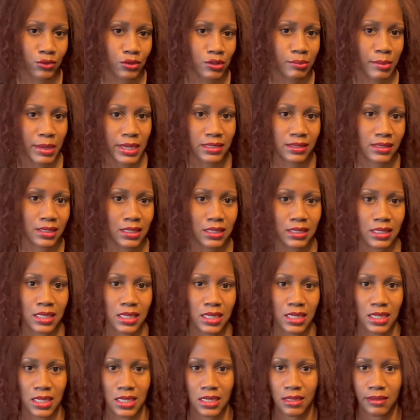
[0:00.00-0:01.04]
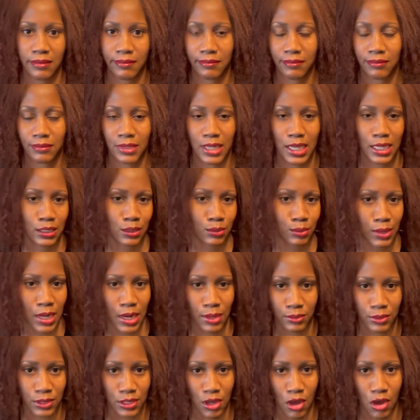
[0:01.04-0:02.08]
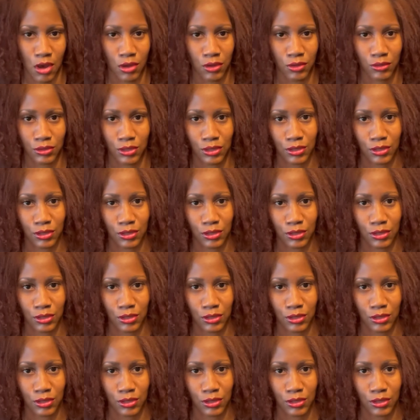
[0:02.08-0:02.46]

basically, that's what I was called.